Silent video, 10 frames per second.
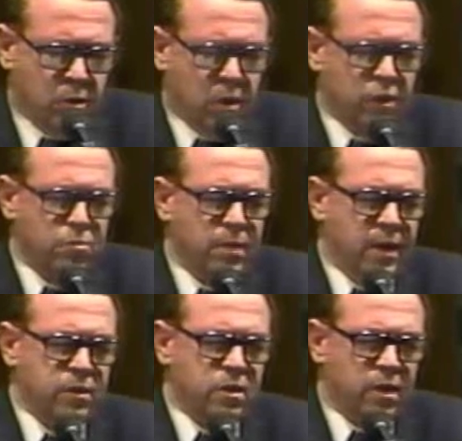What Is
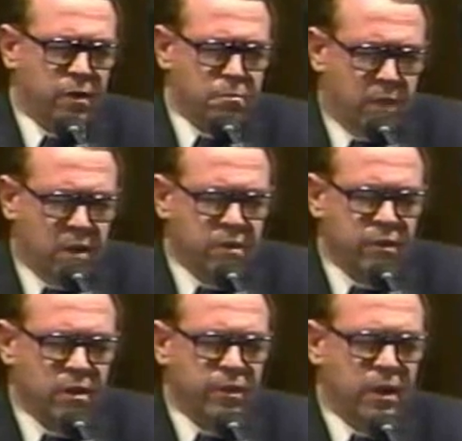Man That Thou Art
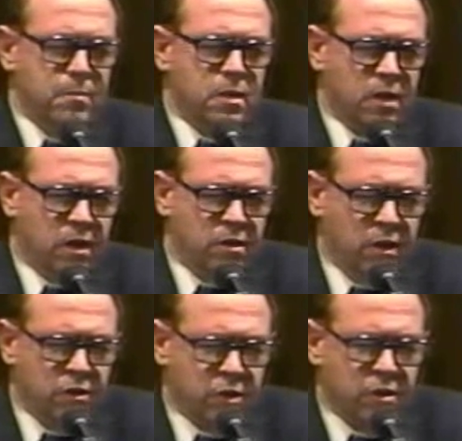Mindful of Him in
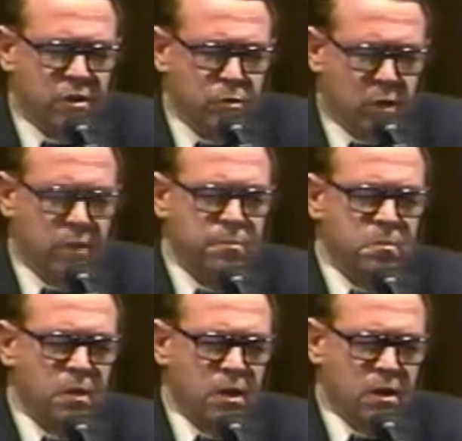
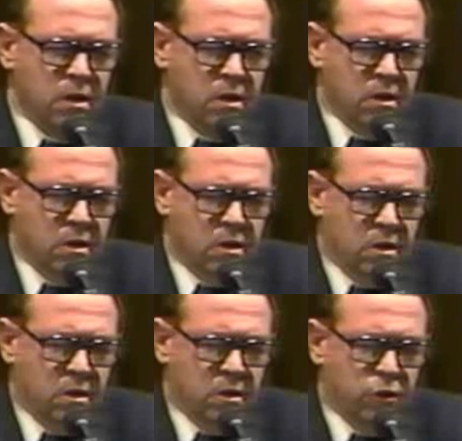1961
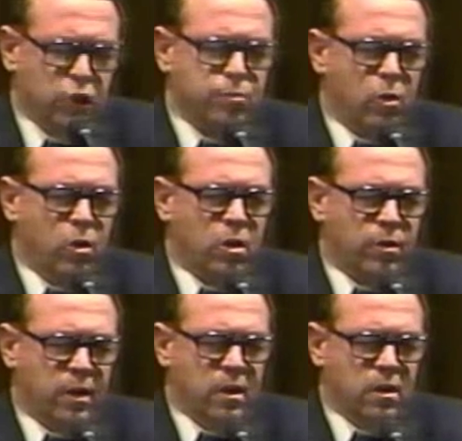to a small
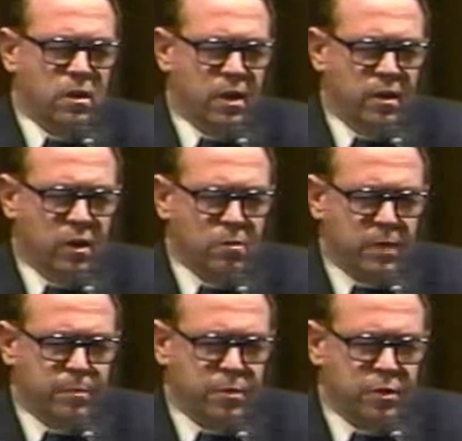crowd in the
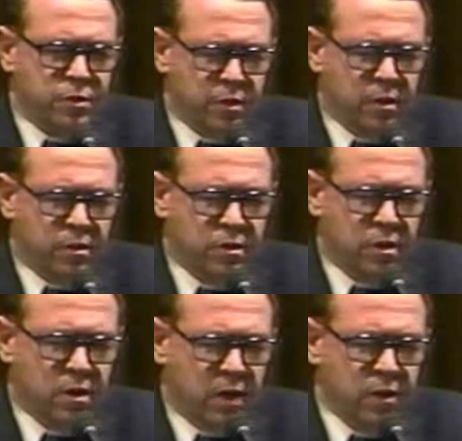Antioch Baptist
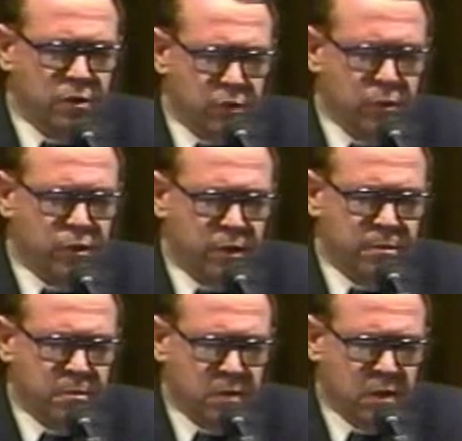Church in Atlanta, Georgia.